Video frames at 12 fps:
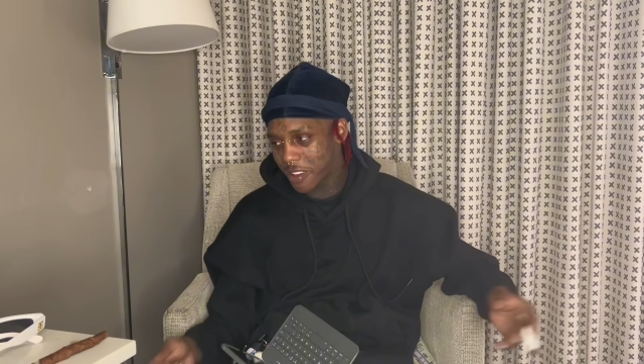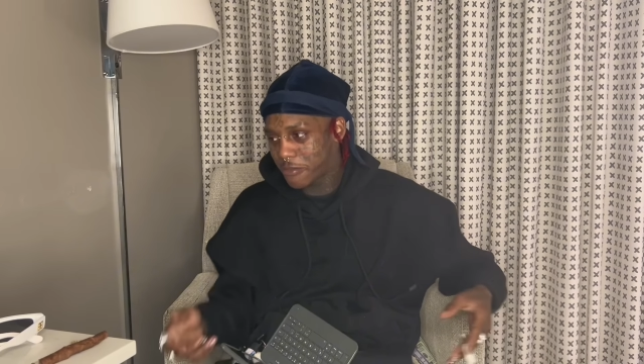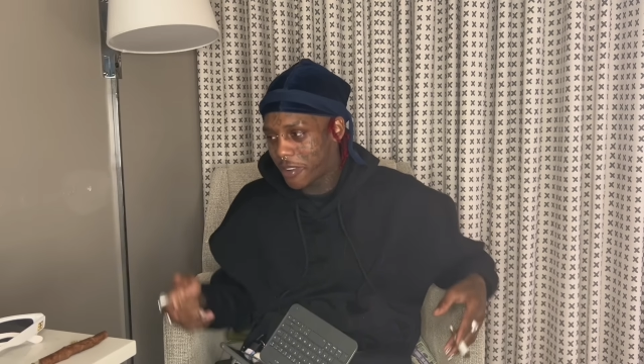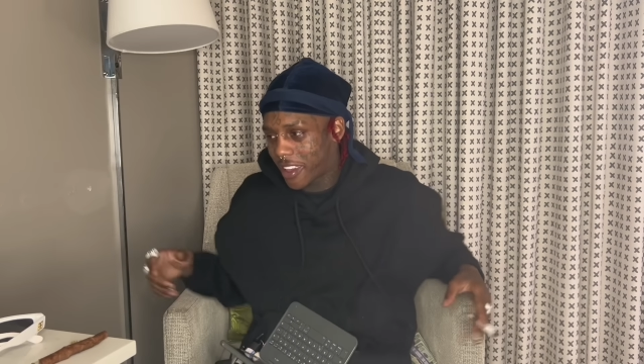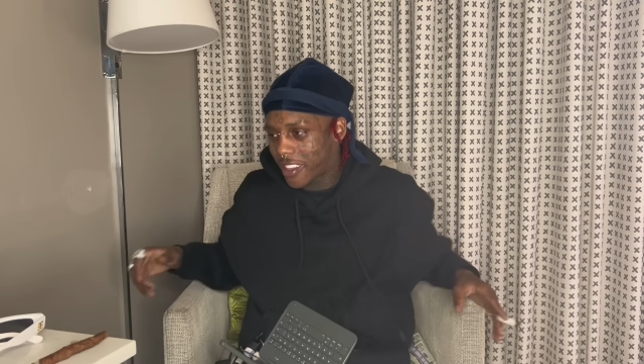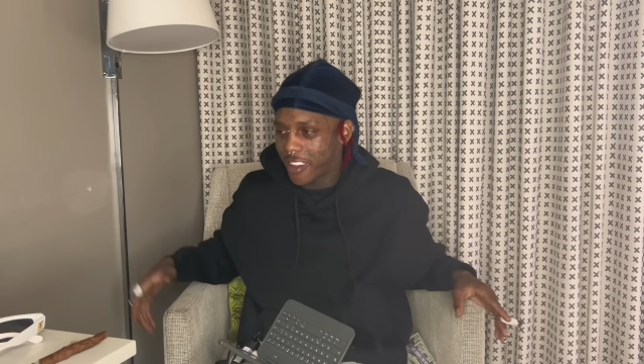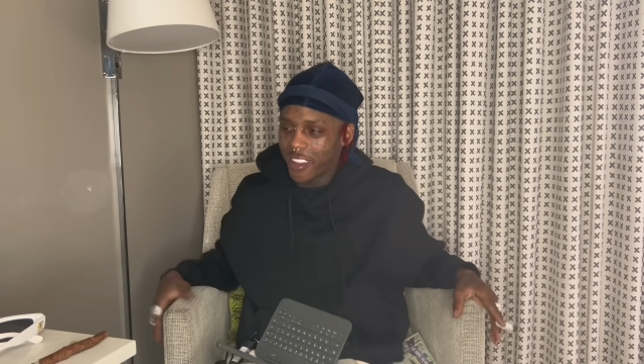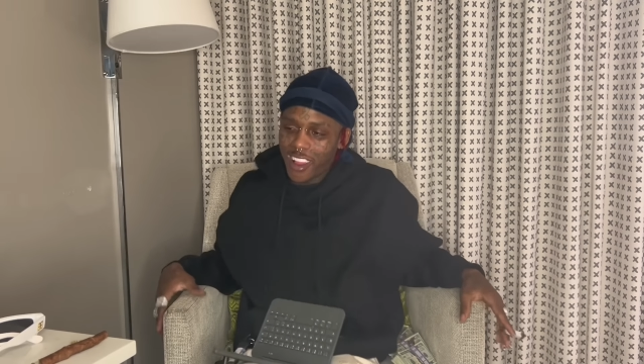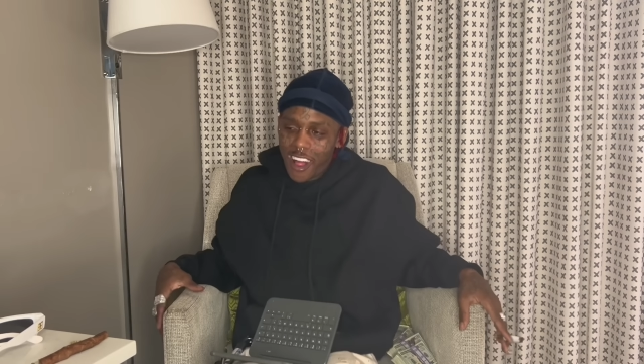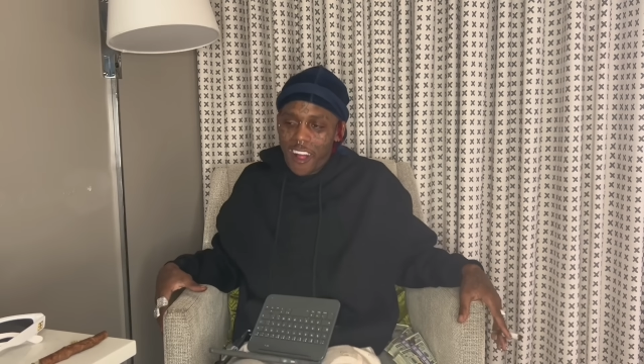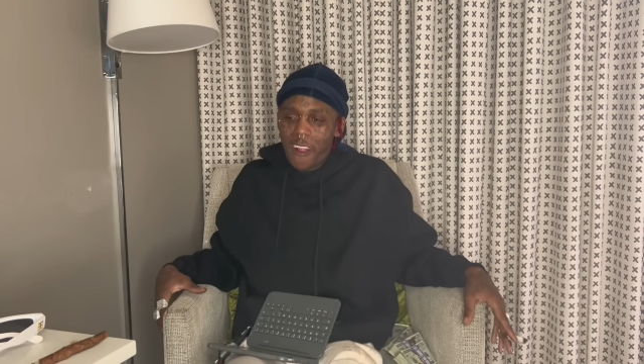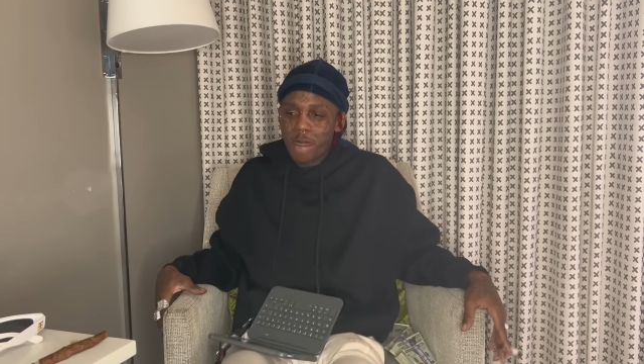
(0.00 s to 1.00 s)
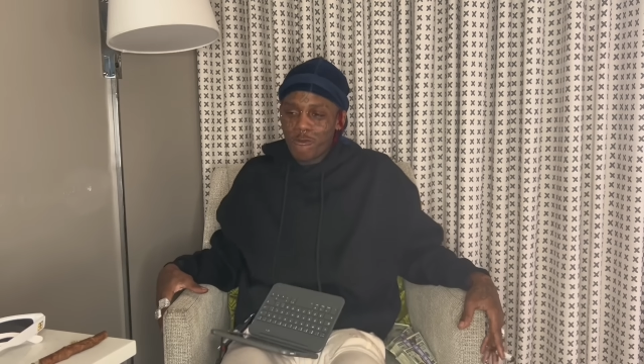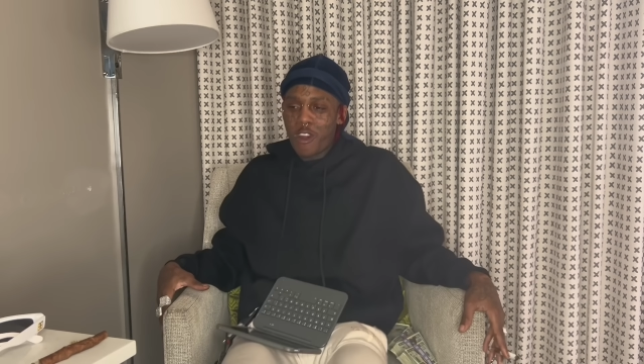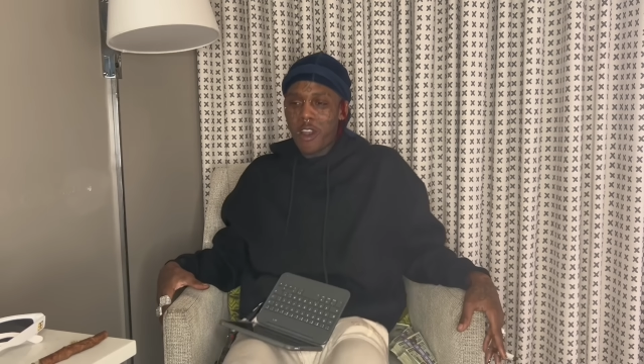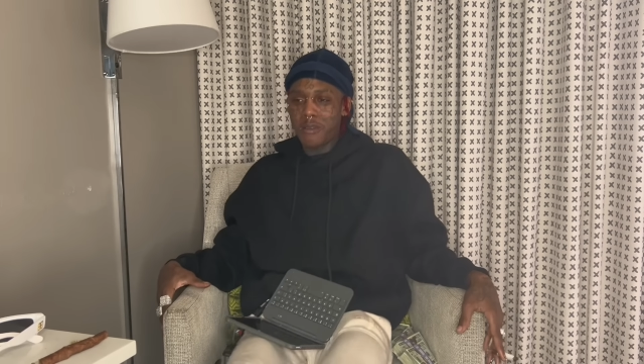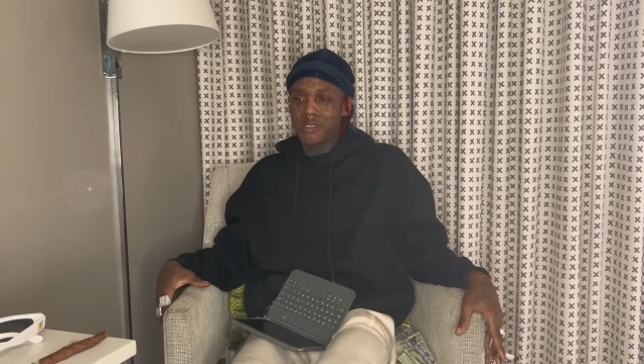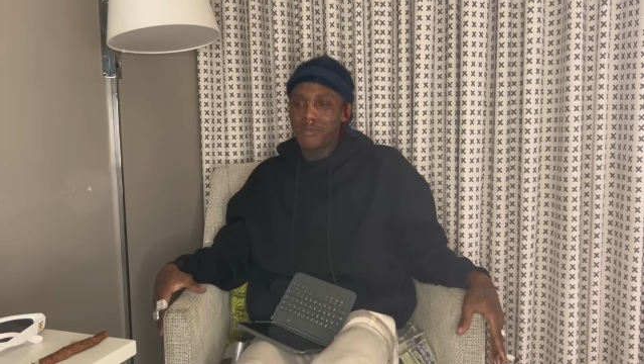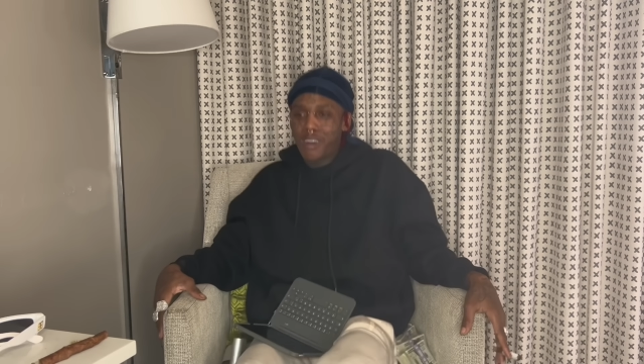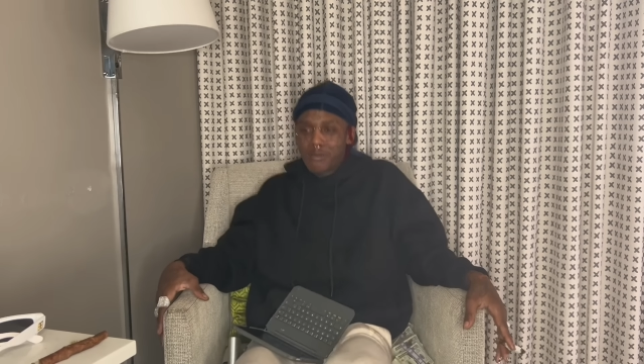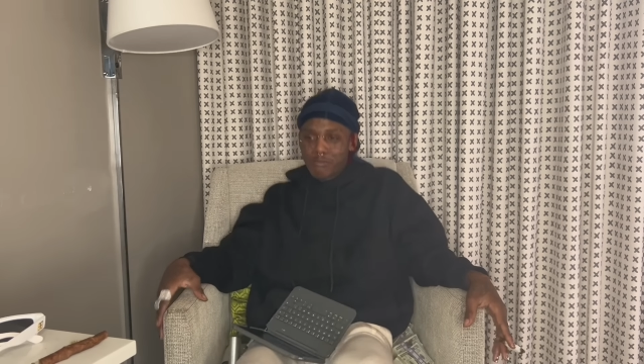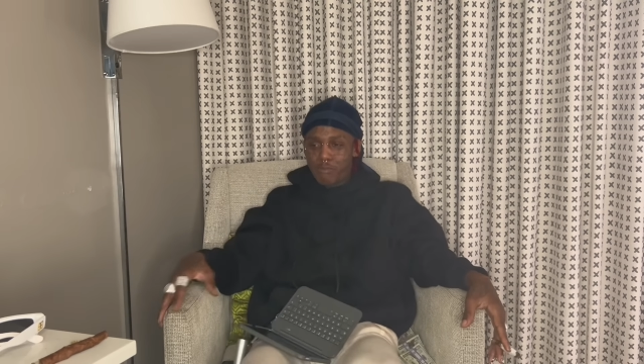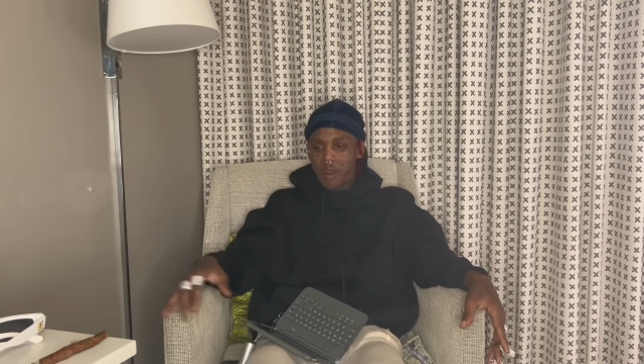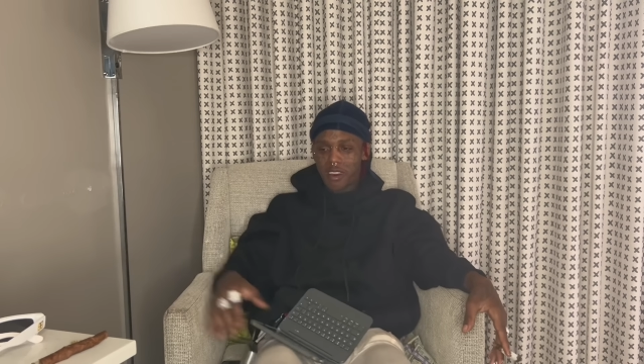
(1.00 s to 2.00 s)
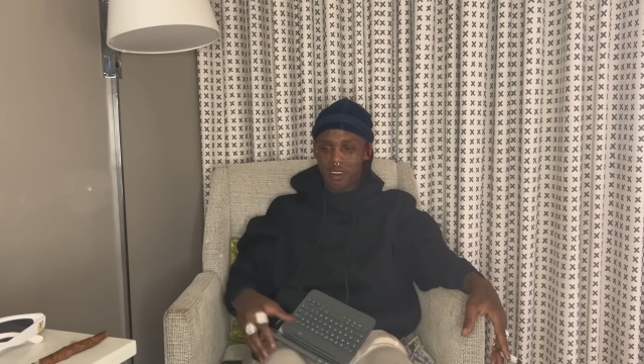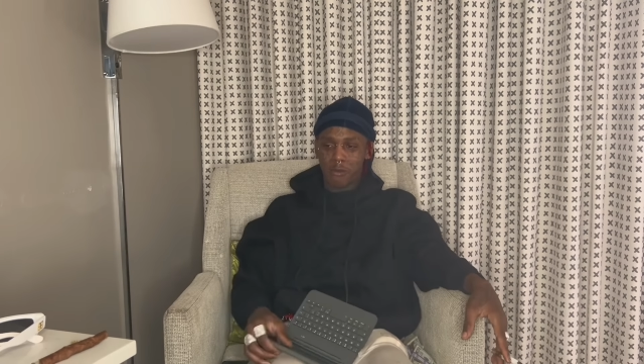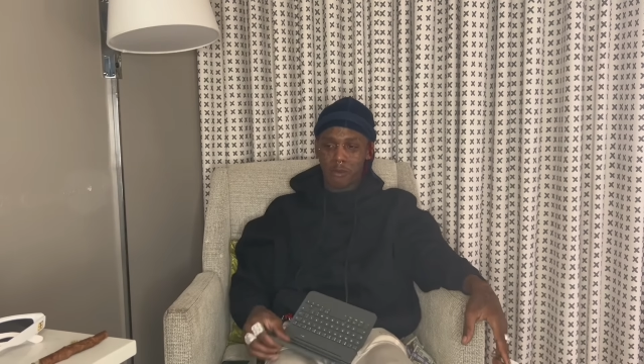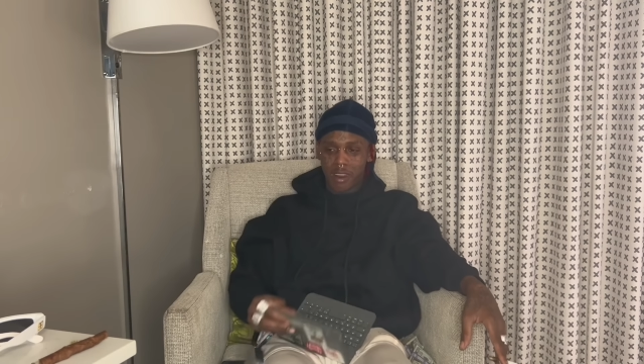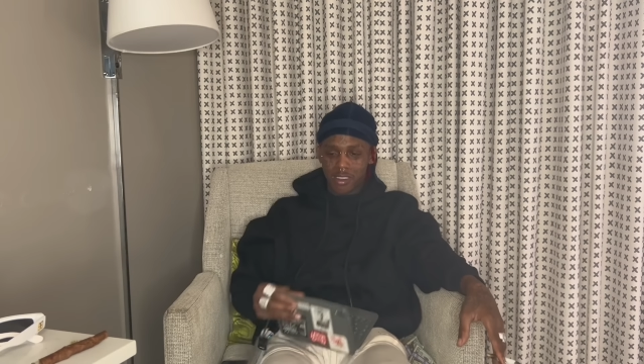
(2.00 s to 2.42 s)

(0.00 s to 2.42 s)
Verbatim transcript: brother. Like Rob is my brother, bro.